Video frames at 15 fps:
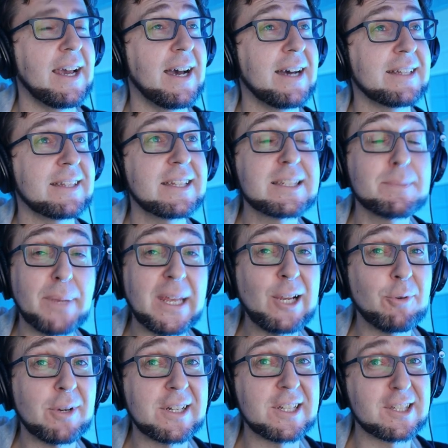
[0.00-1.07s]
This
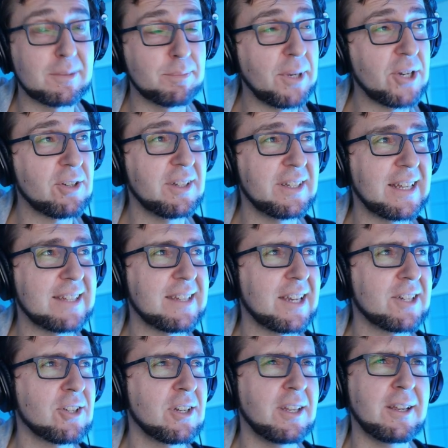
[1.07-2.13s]
pink one is special. That's
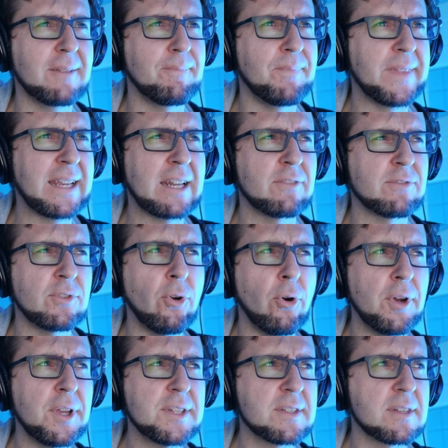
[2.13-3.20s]
actually kind of
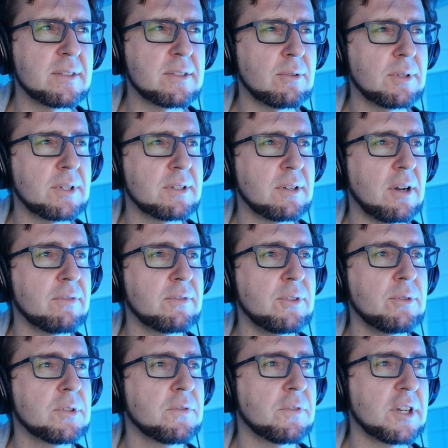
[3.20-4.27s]
noise, so it's often
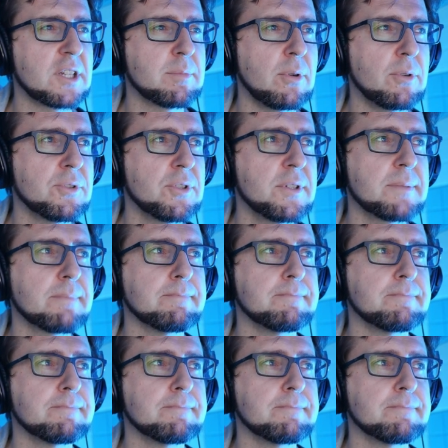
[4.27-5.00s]
used for explosions.